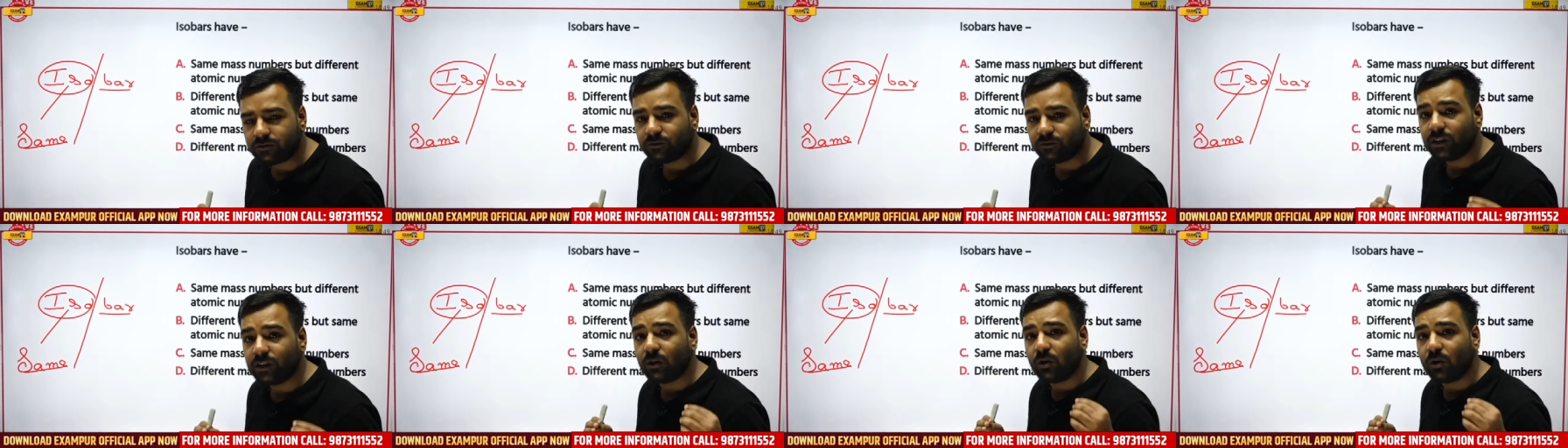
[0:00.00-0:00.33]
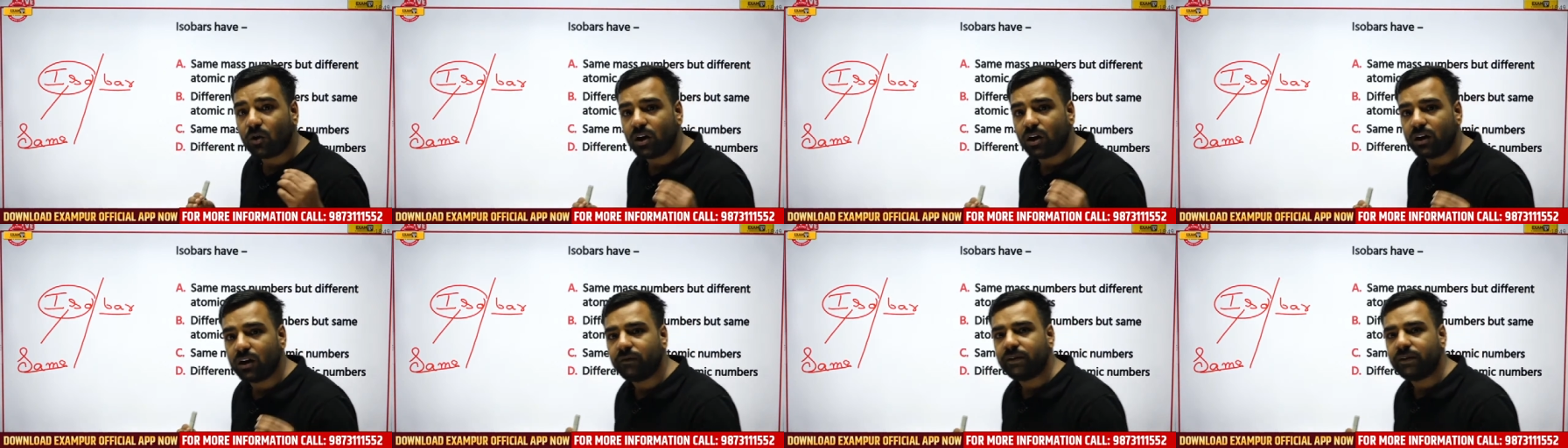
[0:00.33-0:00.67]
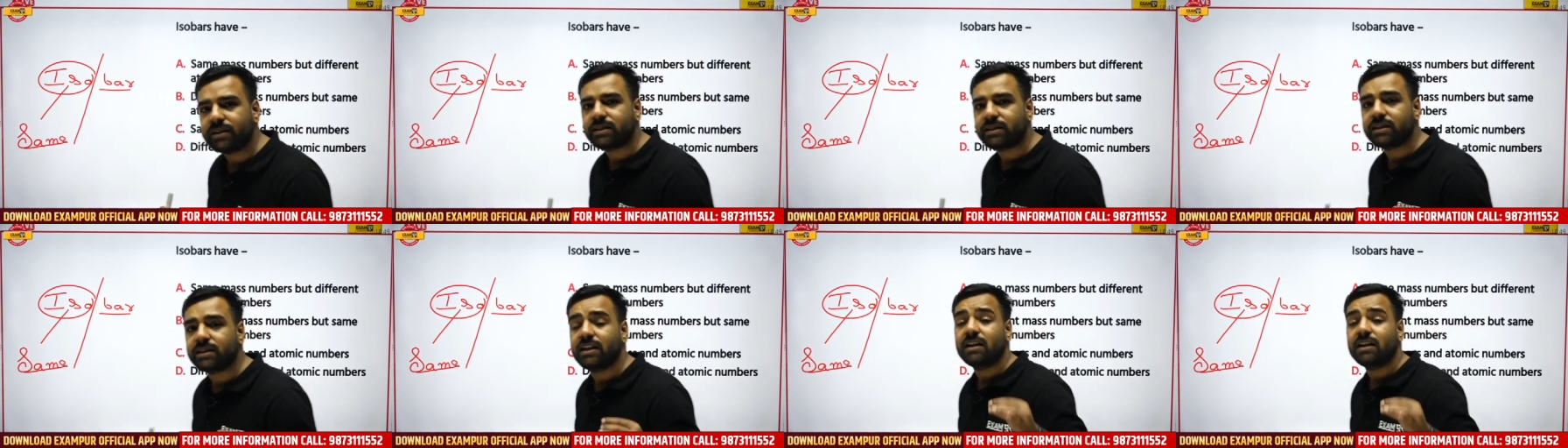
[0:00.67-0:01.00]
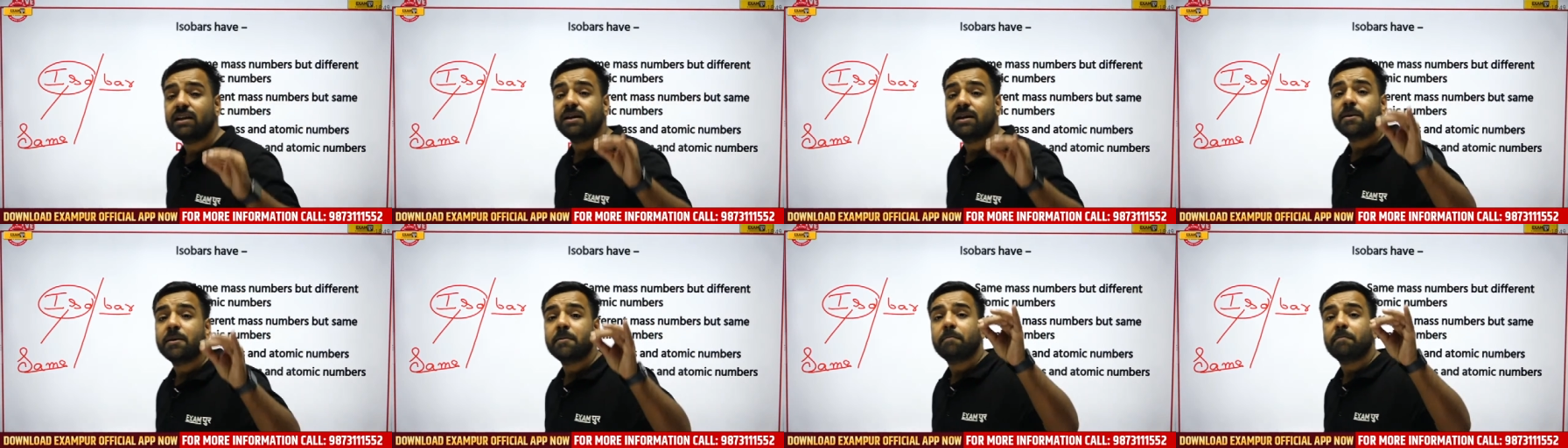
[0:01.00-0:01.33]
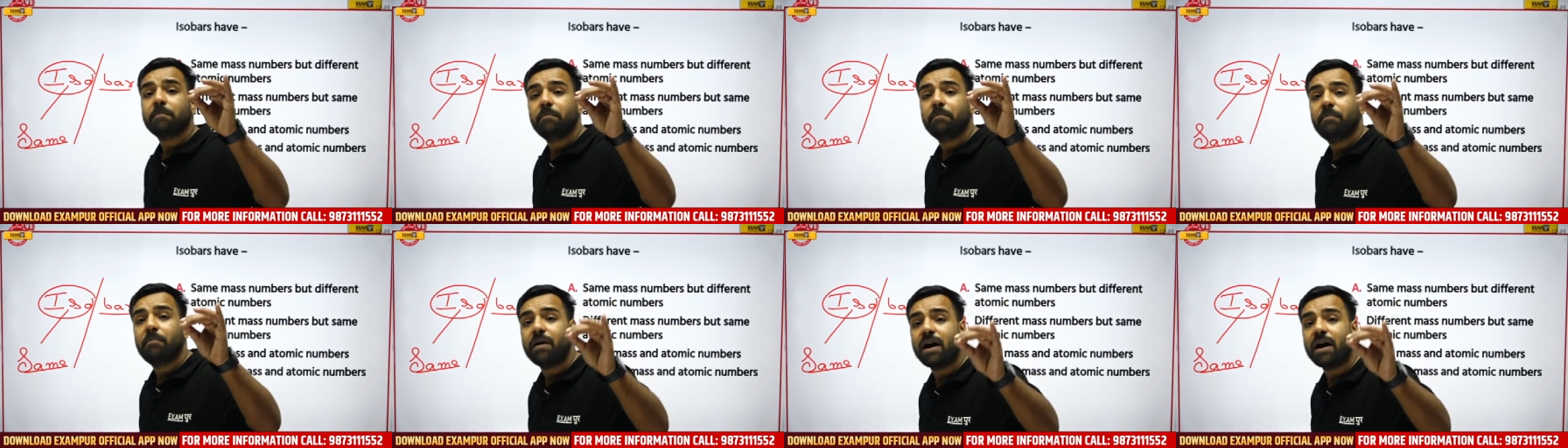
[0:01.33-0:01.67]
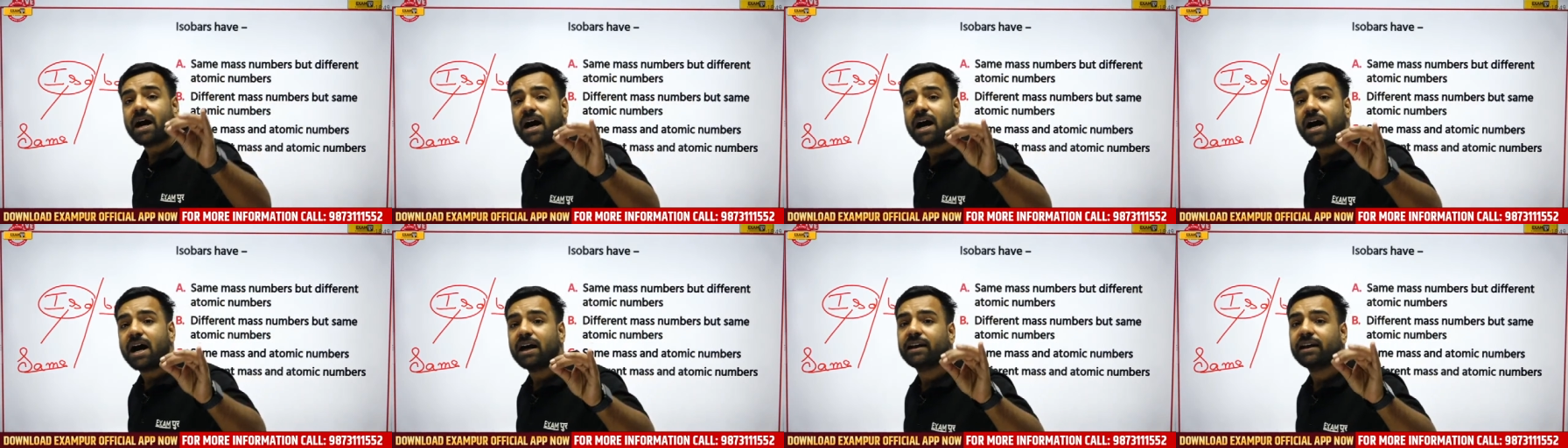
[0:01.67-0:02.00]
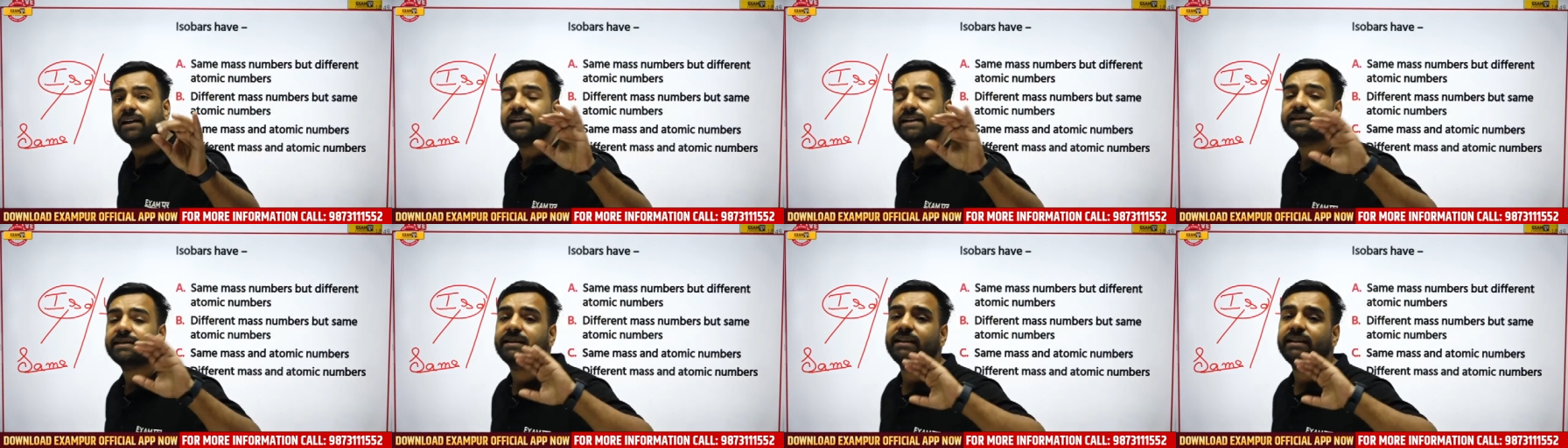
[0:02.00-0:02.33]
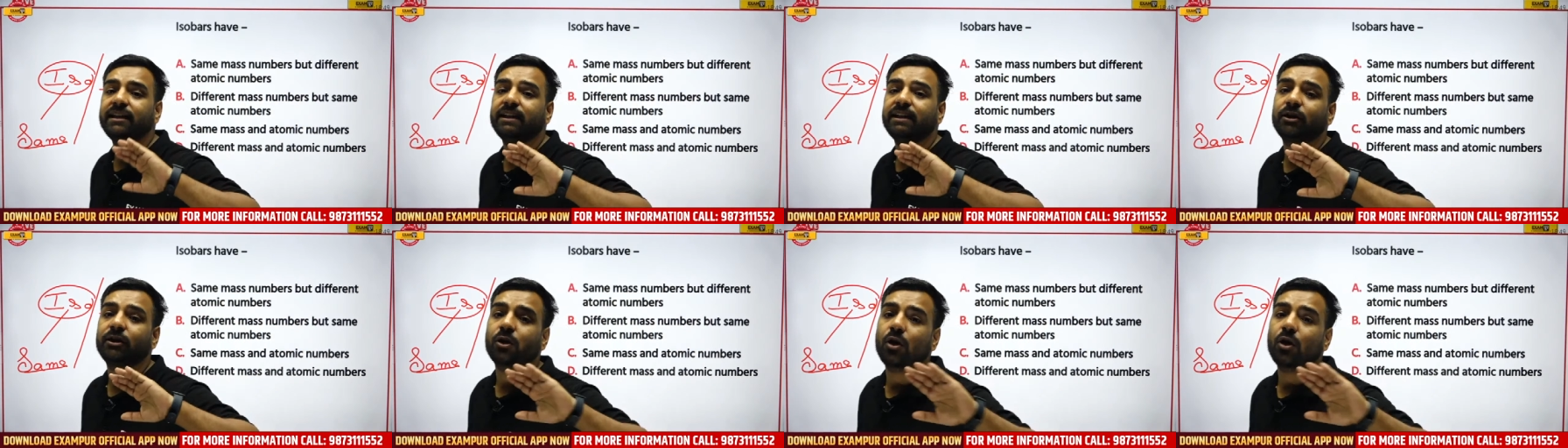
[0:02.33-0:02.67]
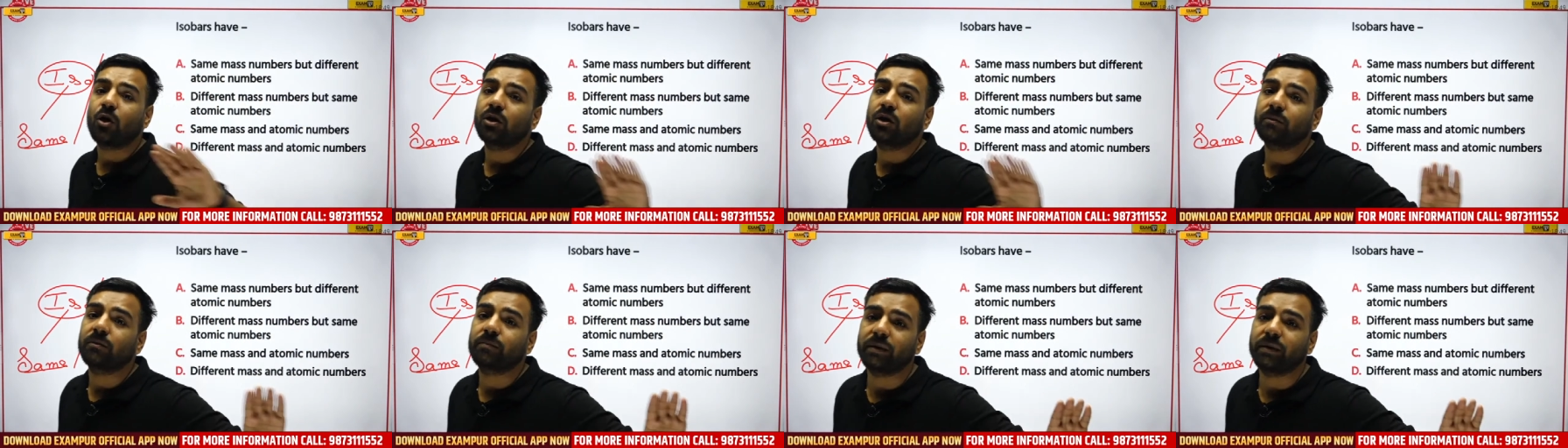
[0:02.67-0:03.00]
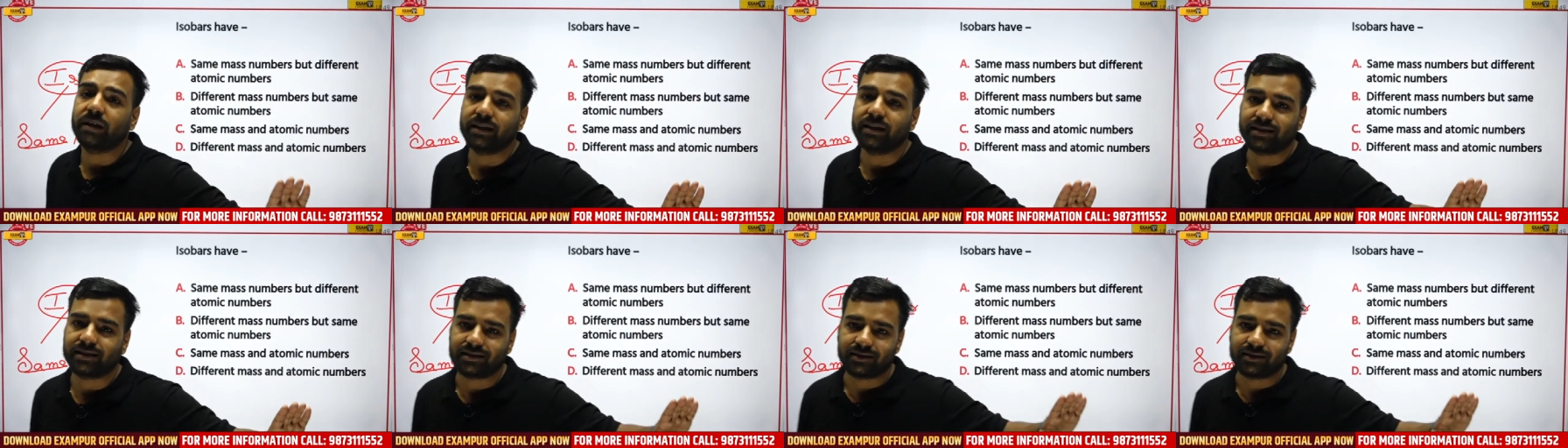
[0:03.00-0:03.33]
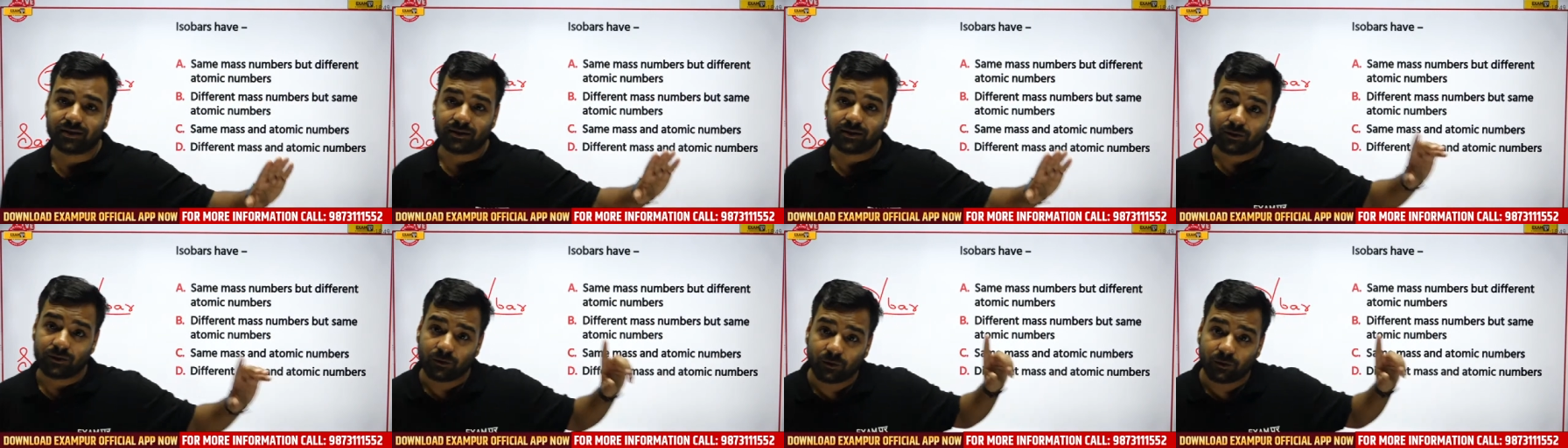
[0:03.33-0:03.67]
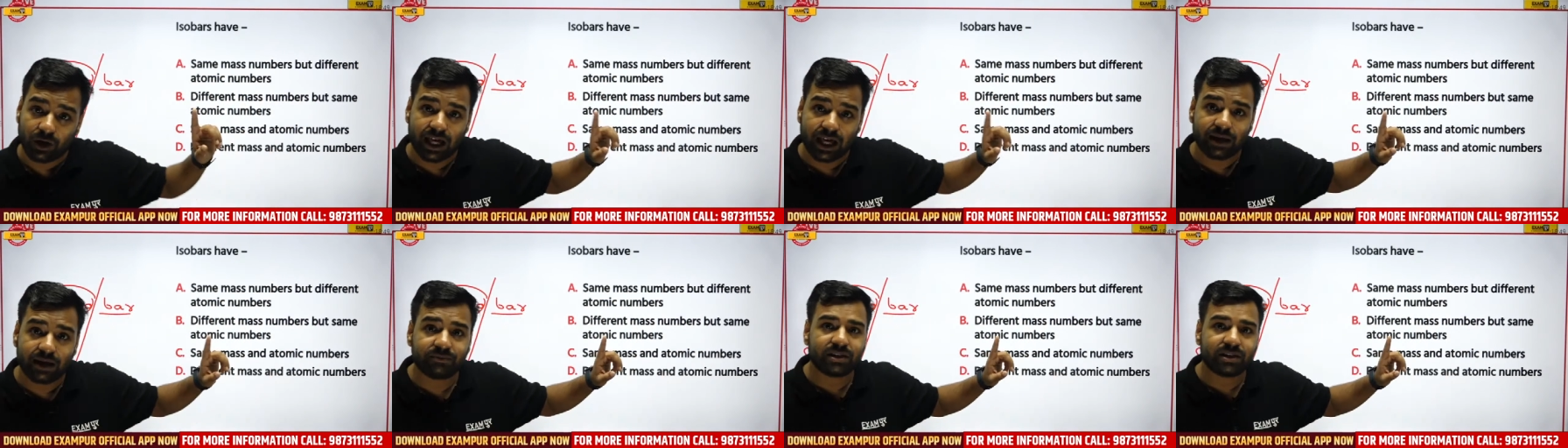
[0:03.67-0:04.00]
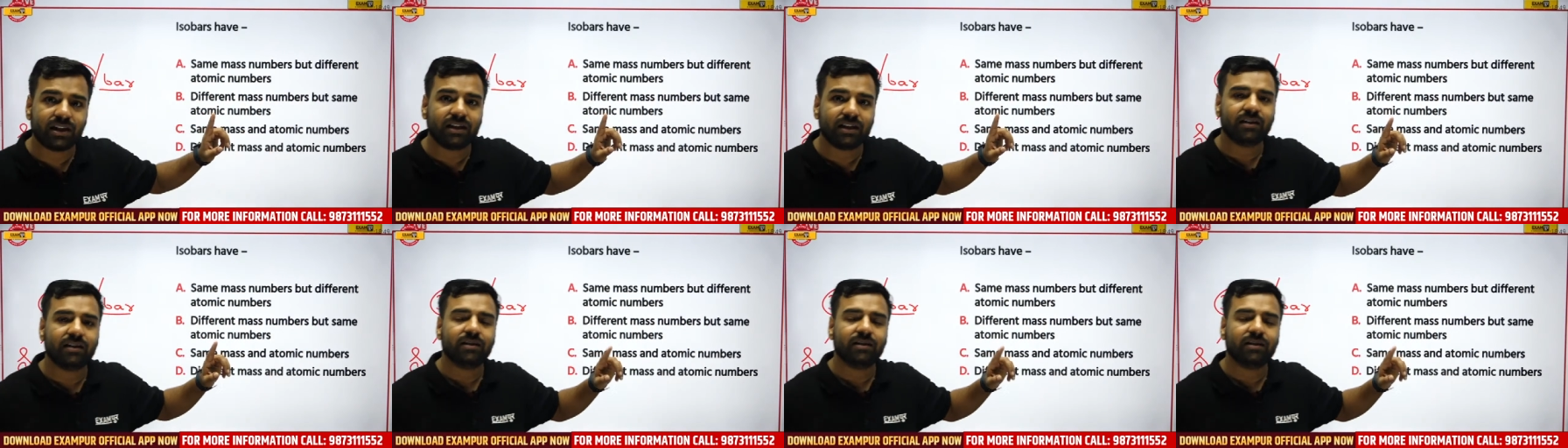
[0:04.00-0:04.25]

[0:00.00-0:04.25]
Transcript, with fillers: mothers will always say, bar is the wrong place.